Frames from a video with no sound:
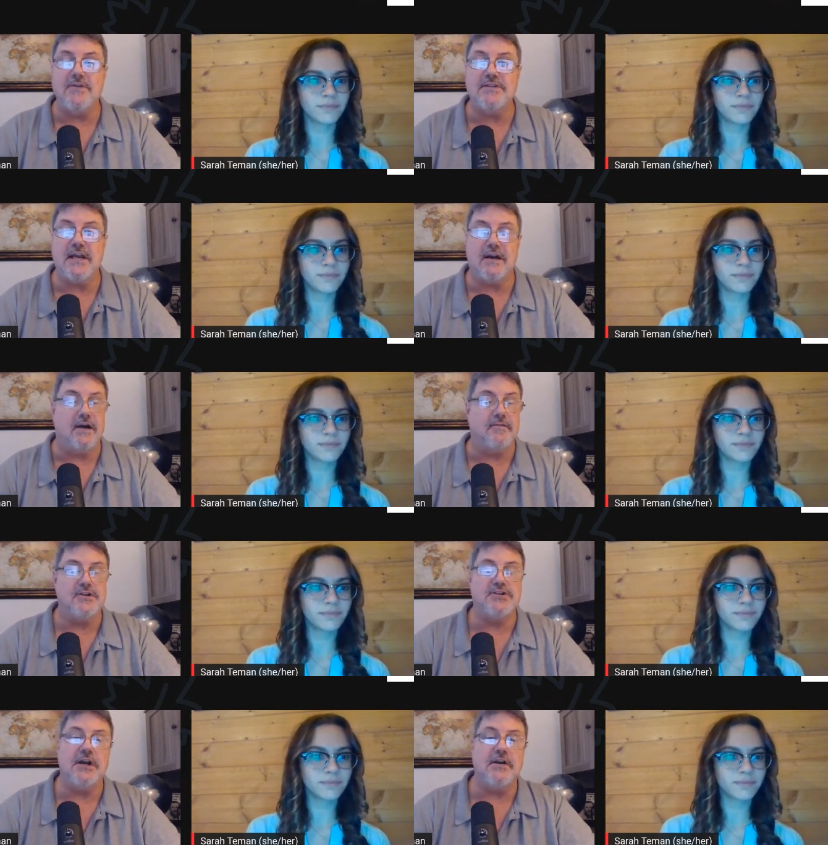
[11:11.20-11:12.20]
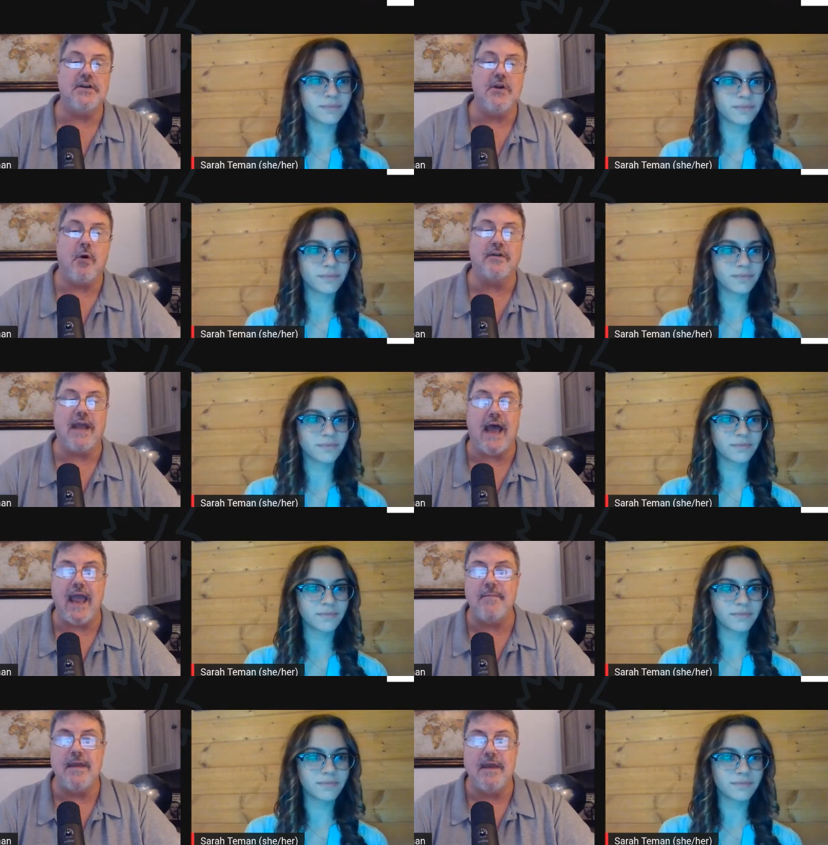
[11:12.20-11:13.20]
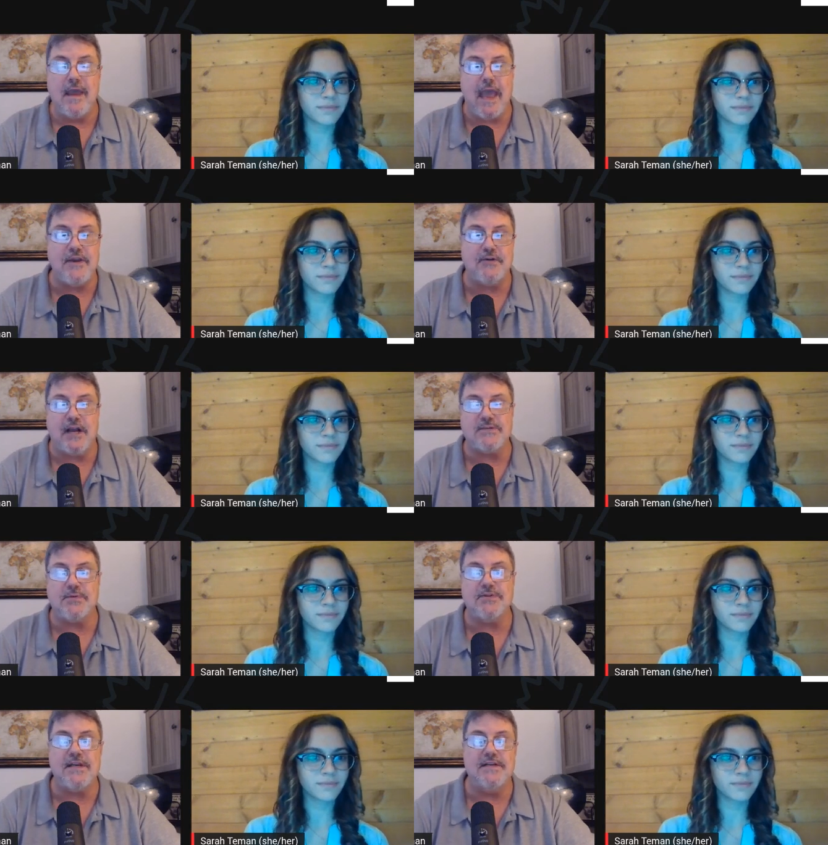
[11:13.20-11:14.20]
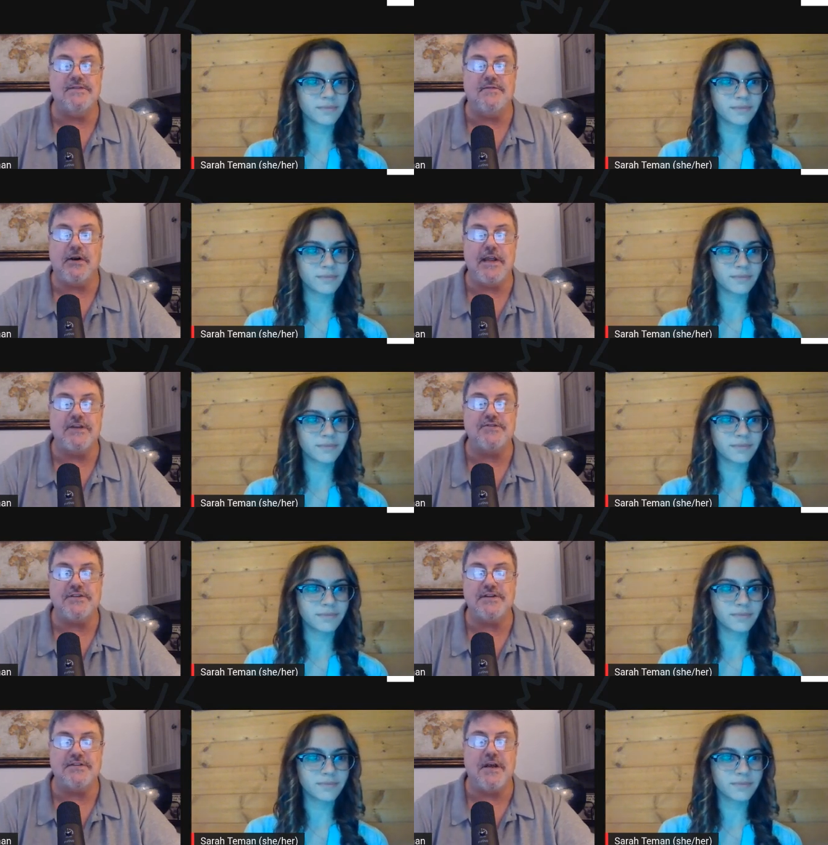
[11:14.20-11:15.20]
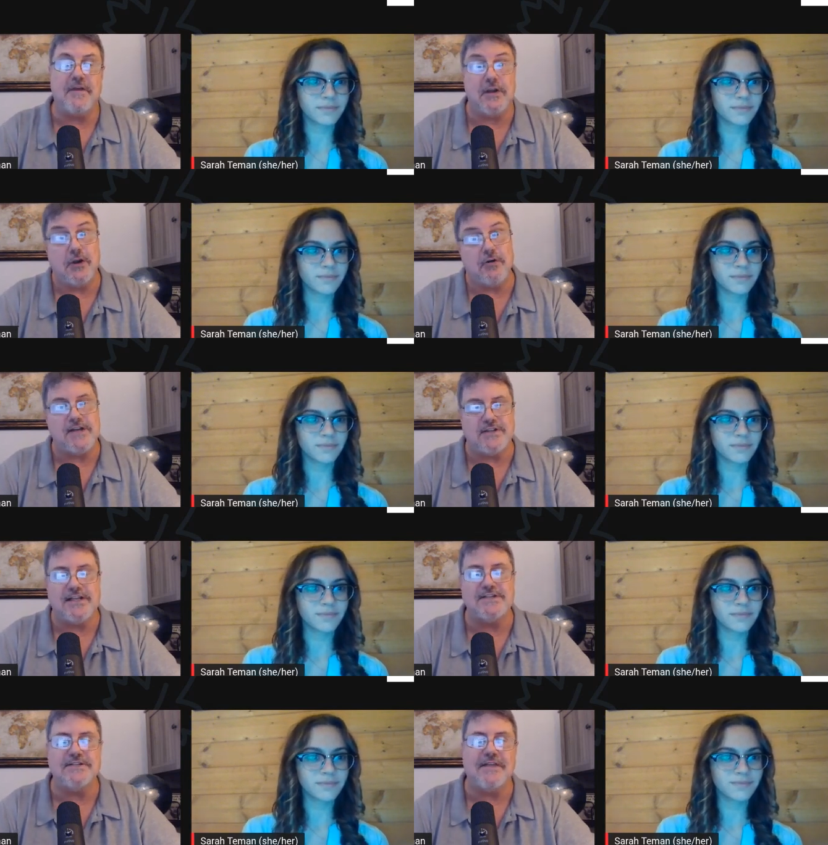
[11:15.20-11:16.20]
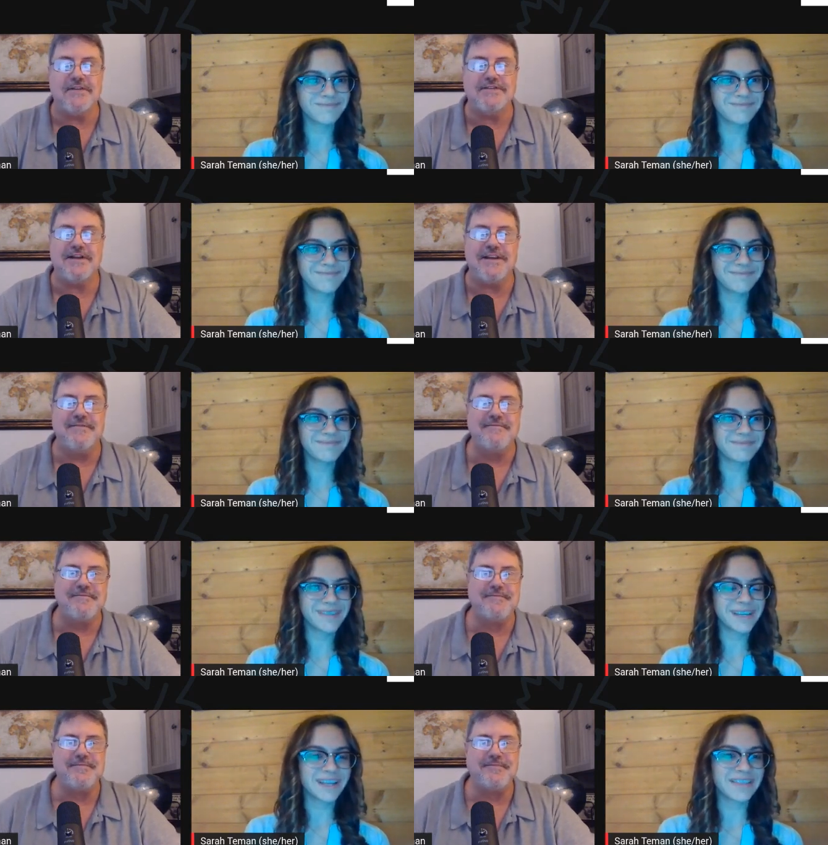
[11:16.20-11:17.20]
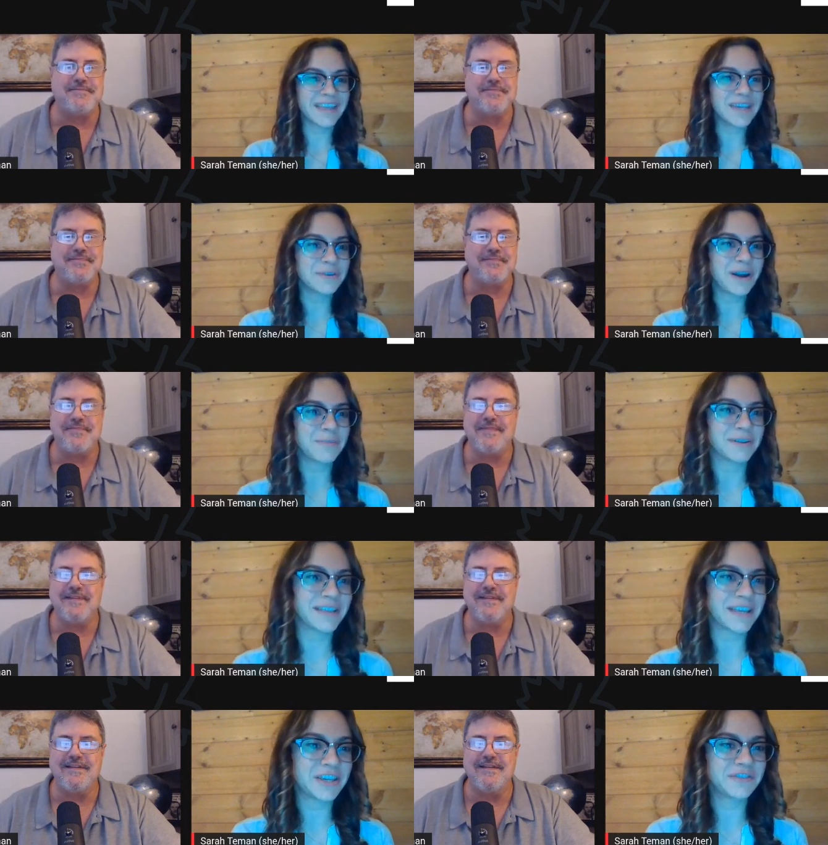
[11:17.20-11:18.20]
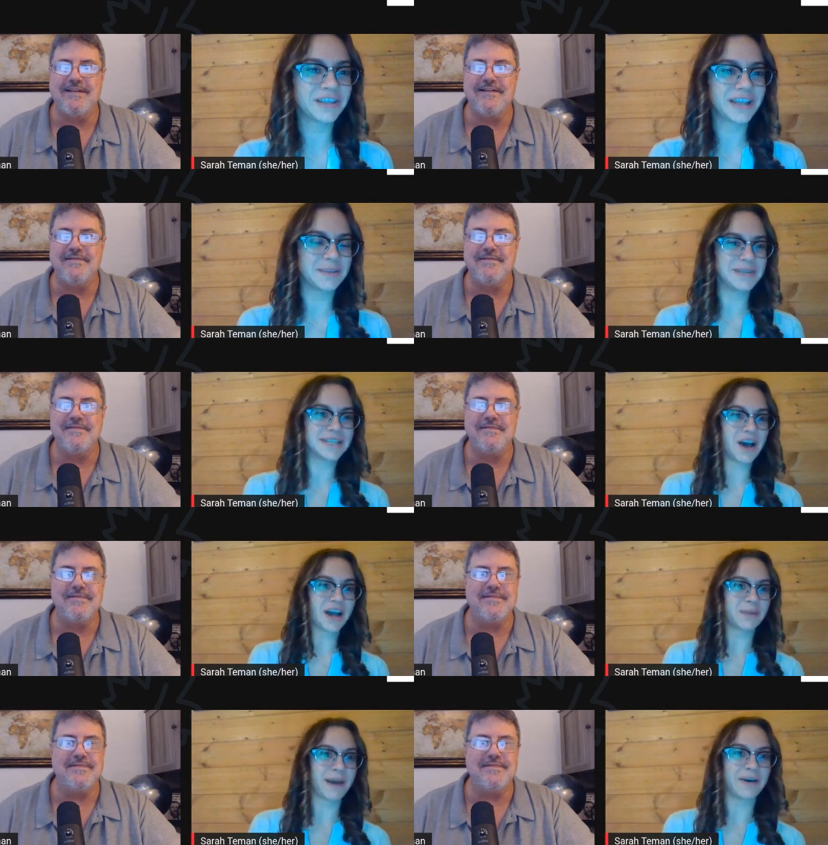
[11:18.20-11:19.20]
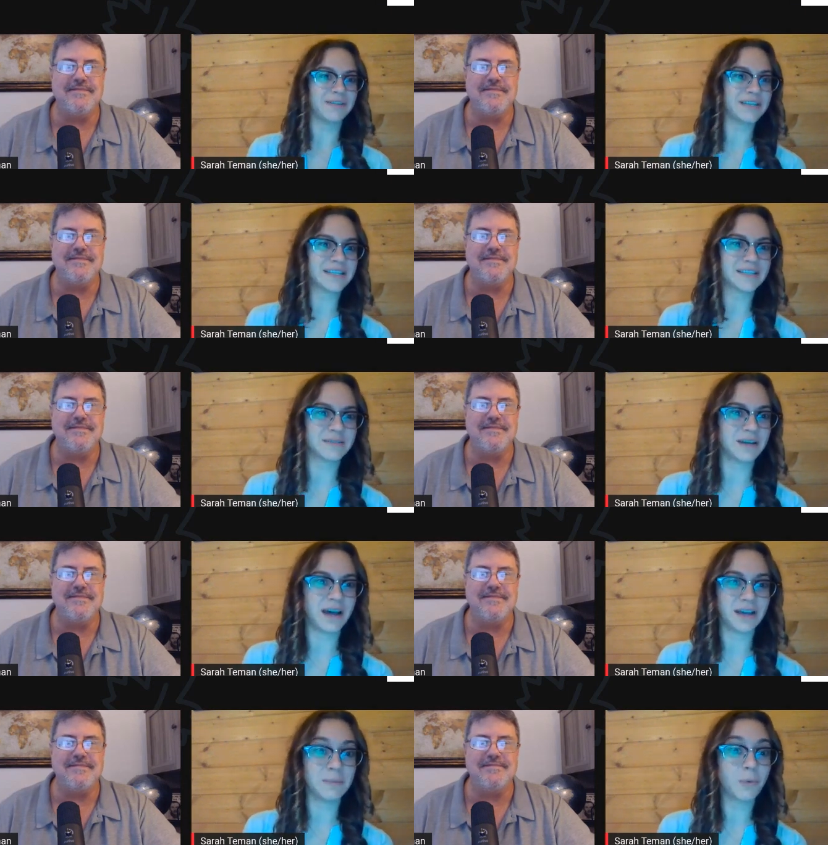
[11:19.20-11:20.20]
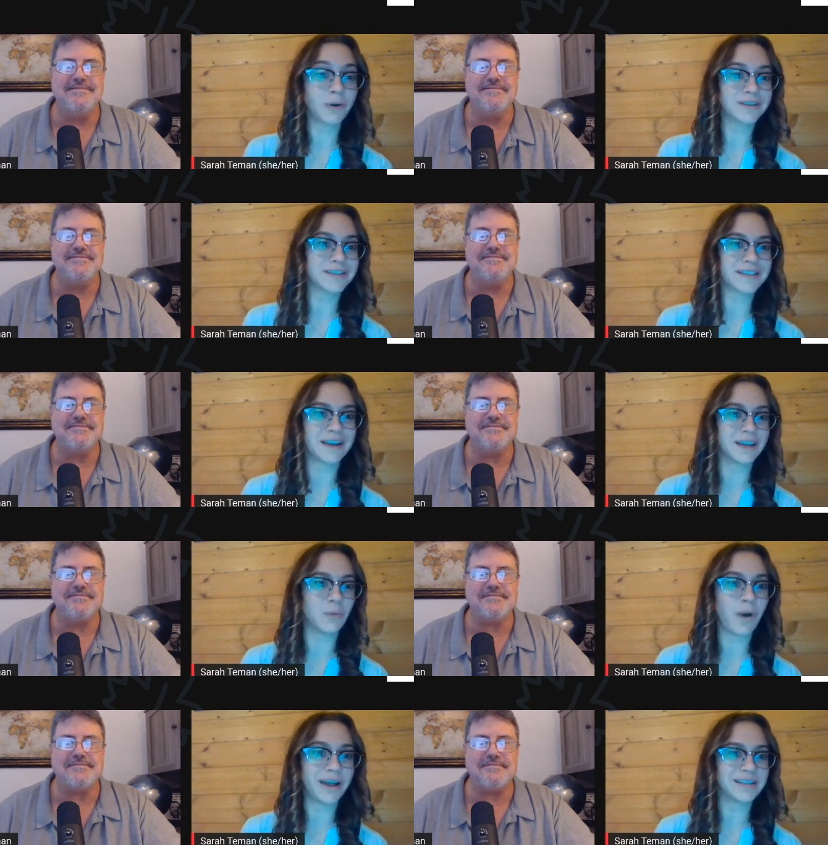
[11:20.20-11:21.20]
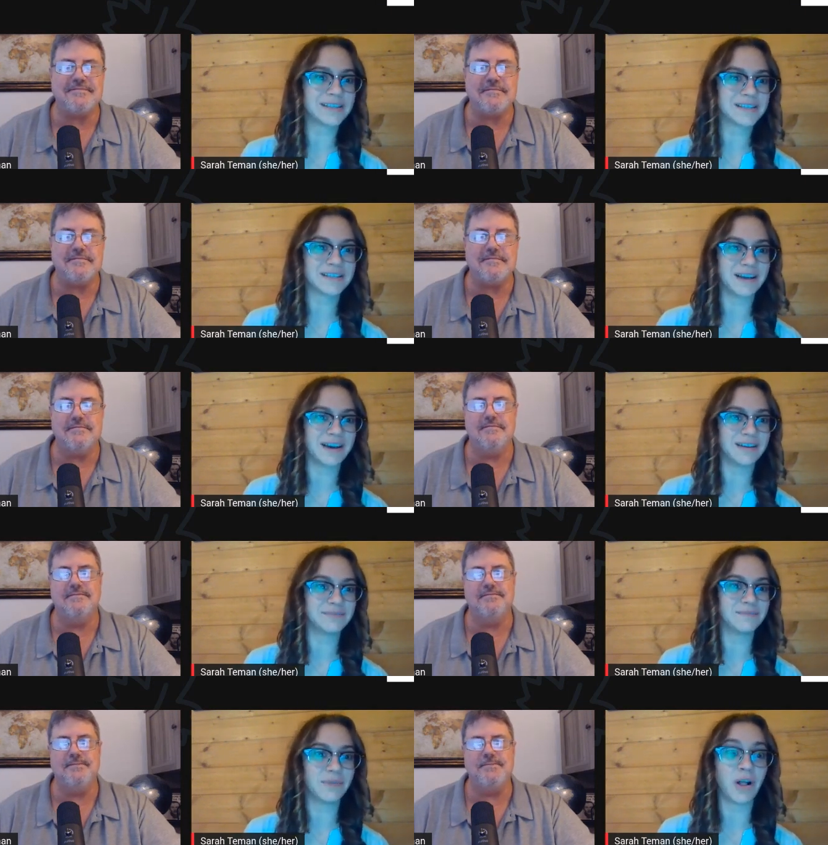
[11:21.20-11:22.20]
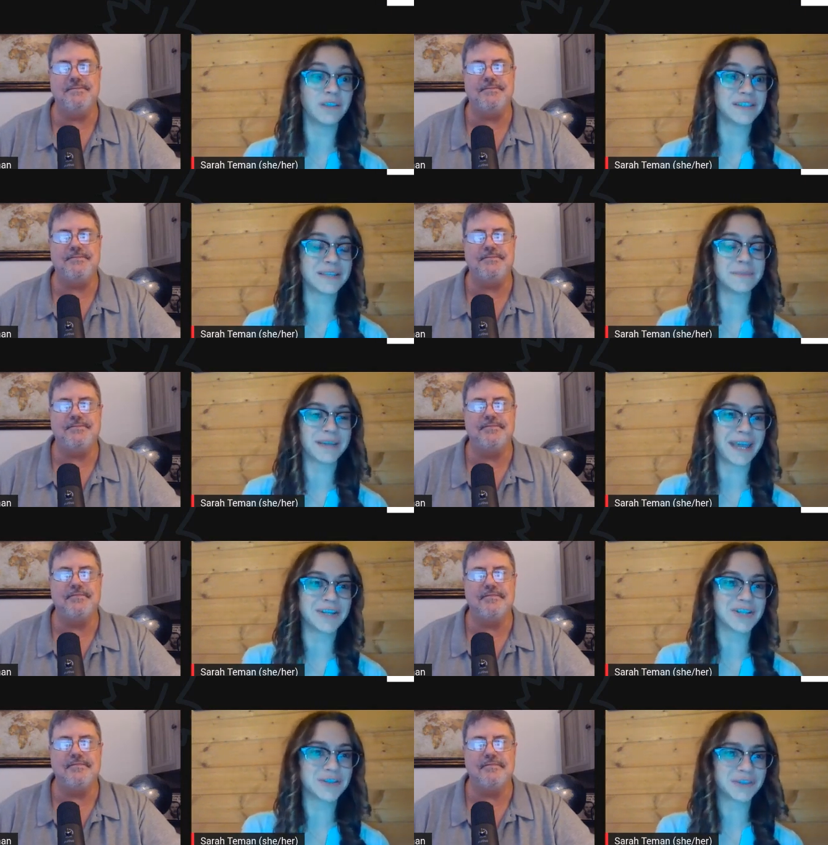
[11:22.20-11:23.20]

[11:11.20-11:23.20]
Speaker 1: Sarah, for sharing your time and your expertise. Very interesting stuff, and congratulations on the study.
Speaker 2: Thank you, Robert. Thank you for letting me talk about this uh, important study and why it's uh, all of its implications